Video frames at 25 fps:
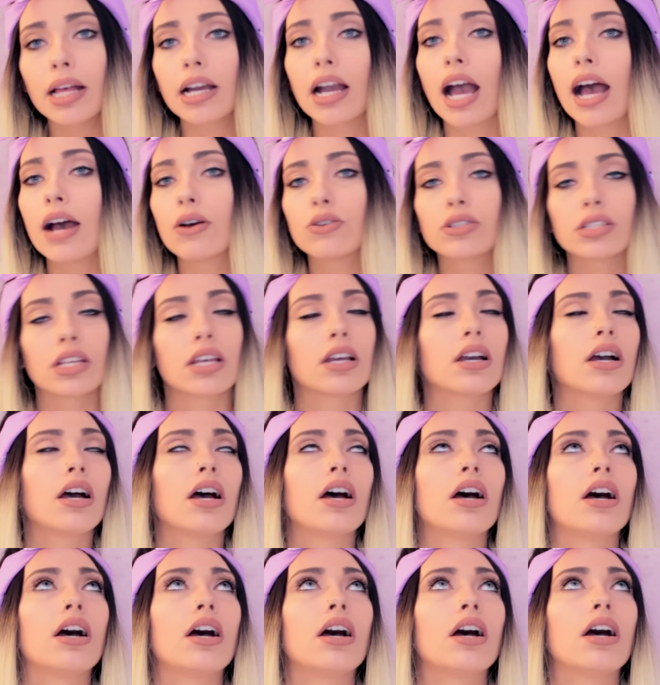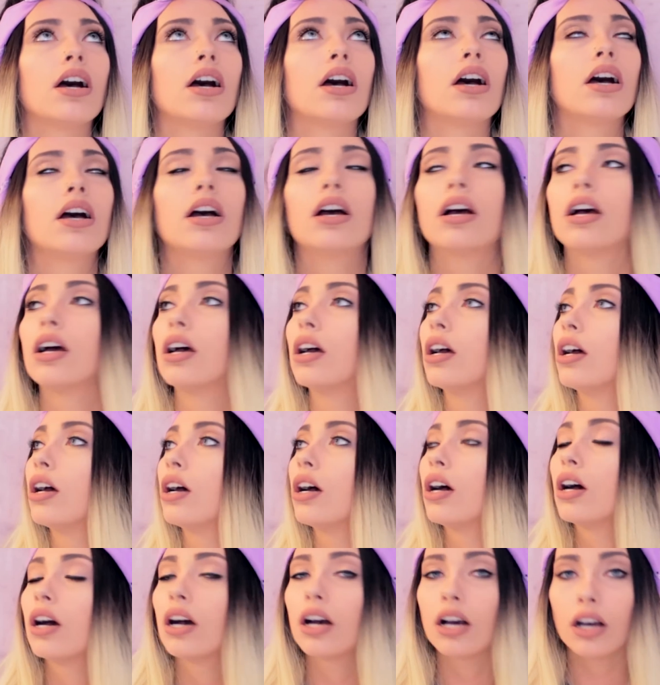Like I was like,
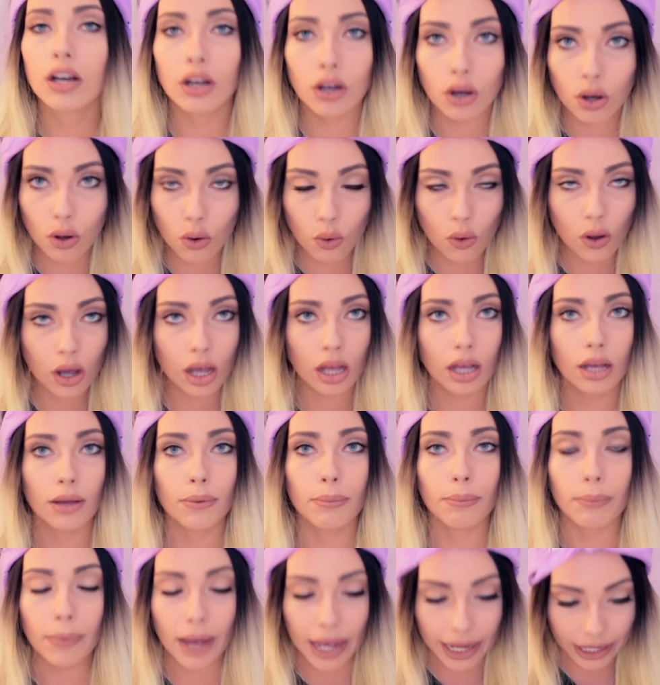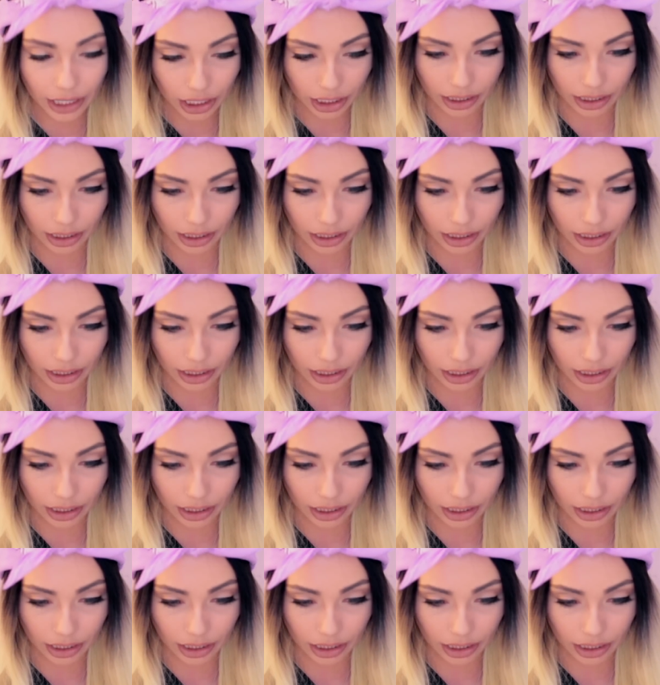oh my